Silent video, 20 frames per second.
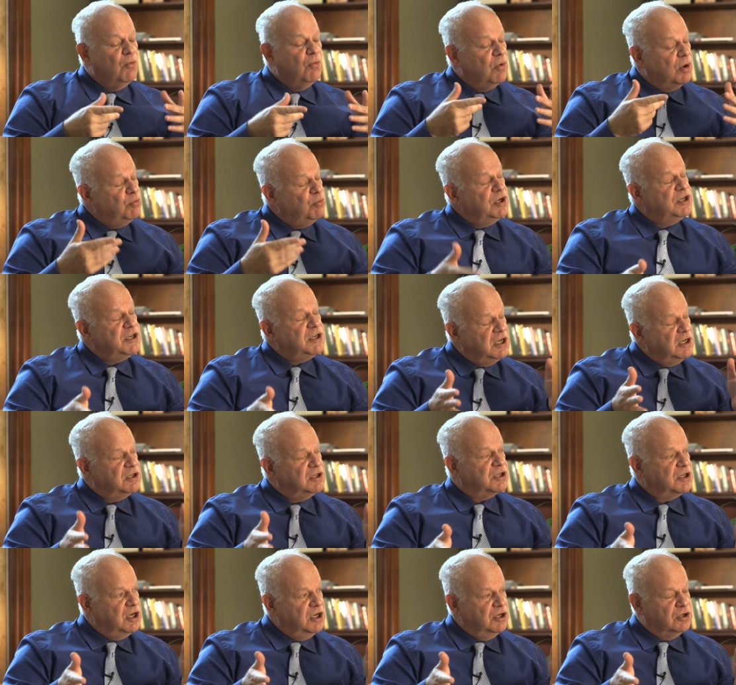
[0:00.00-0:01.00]
When we
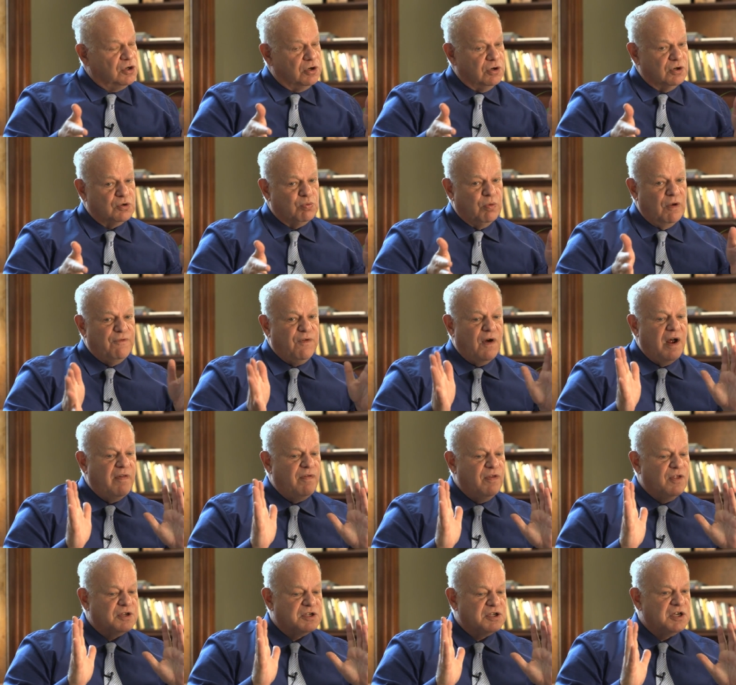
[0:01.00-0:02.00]
teach teachers, we
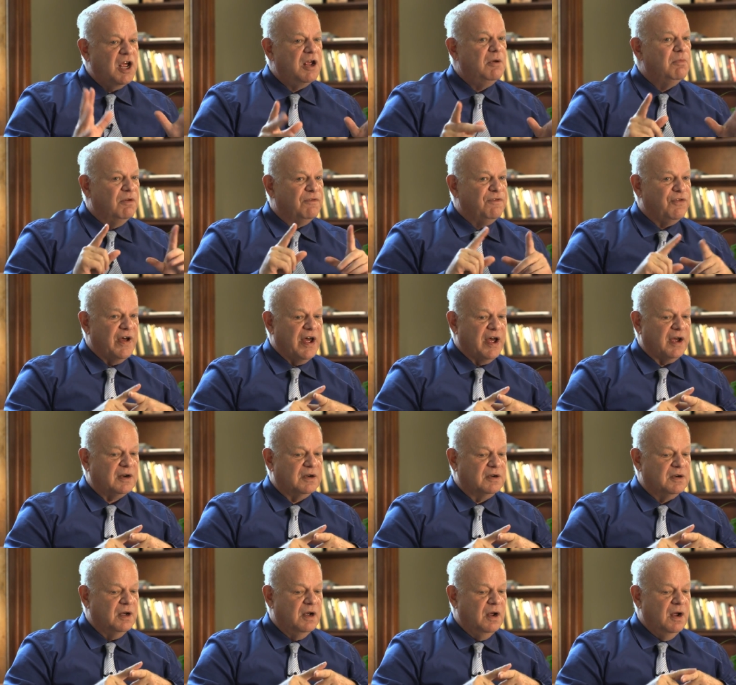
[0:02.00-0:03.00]
find the same
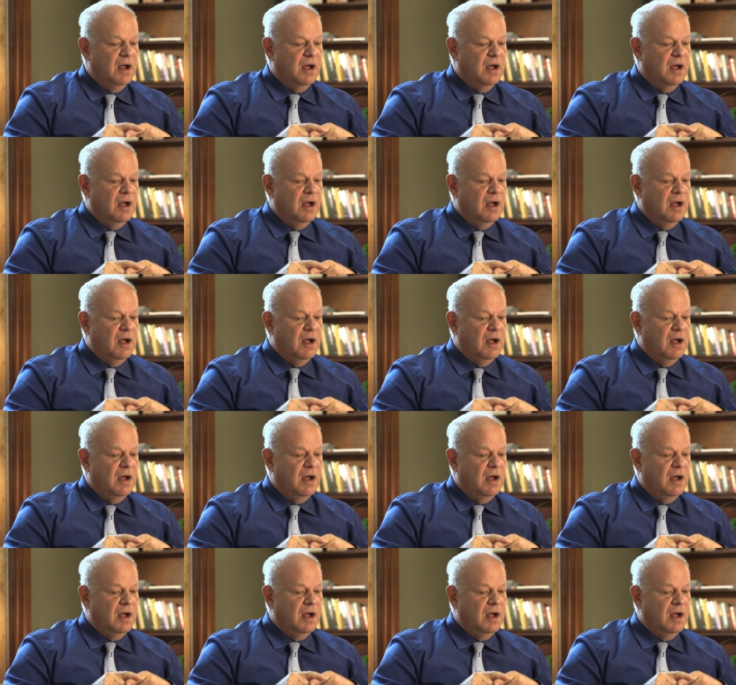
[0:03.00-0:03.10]
effect.